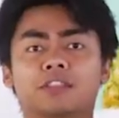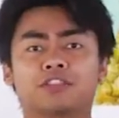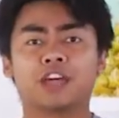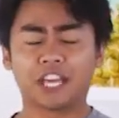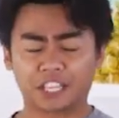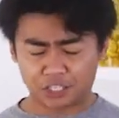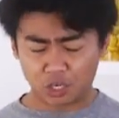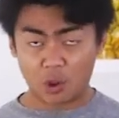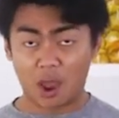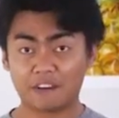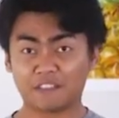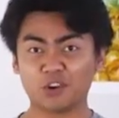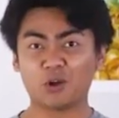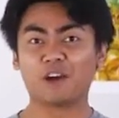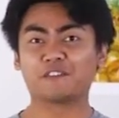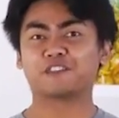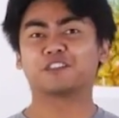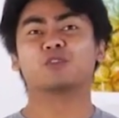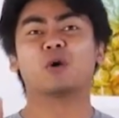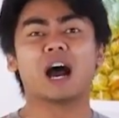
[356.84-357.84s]
Thank you
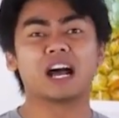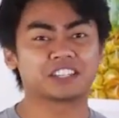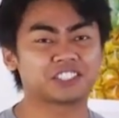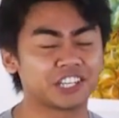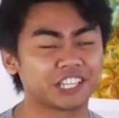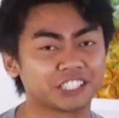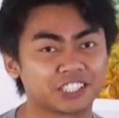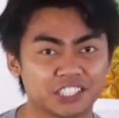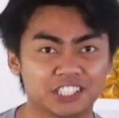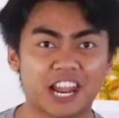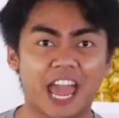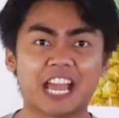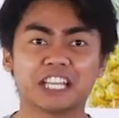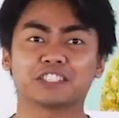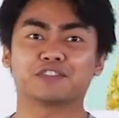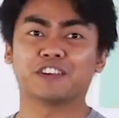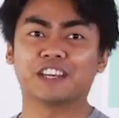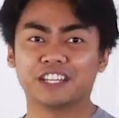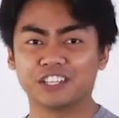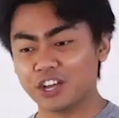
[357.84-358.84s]
everyone for watching
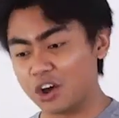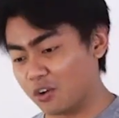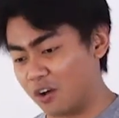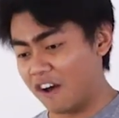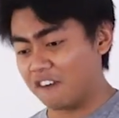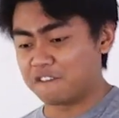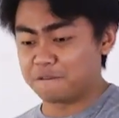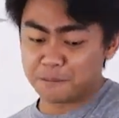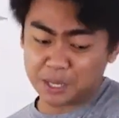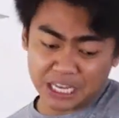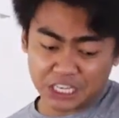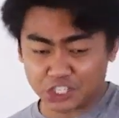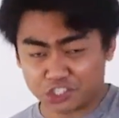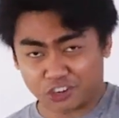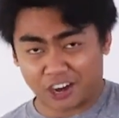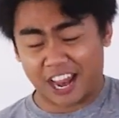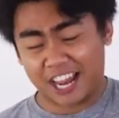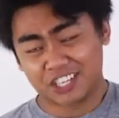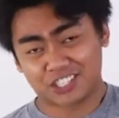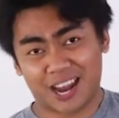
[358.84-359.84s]
today's video of me
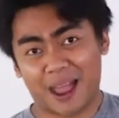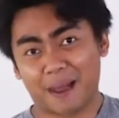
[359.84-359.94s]
trying